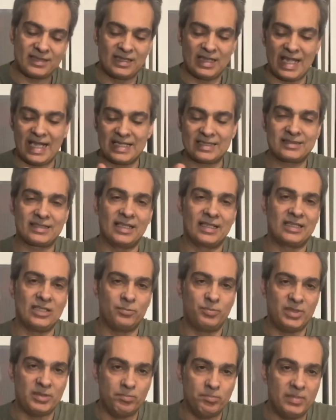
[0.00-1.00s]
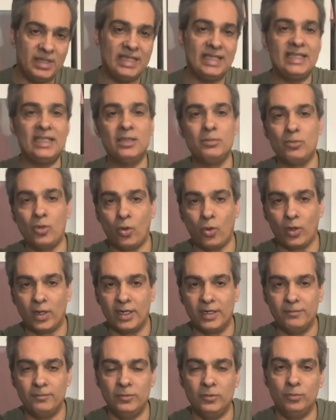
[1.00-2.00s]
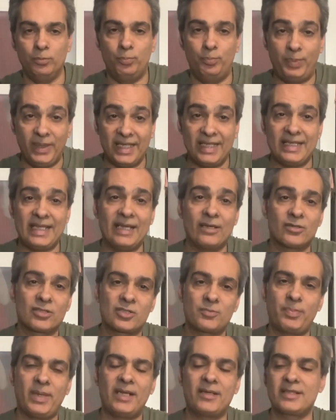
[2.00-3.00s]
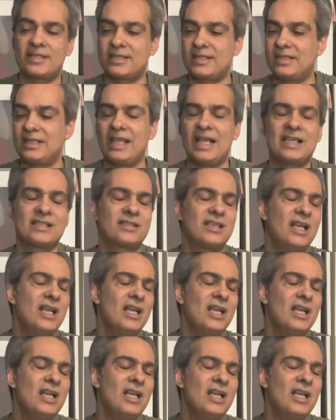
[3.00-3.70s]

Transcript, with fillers: glass, it could be medium or a big airspace glass.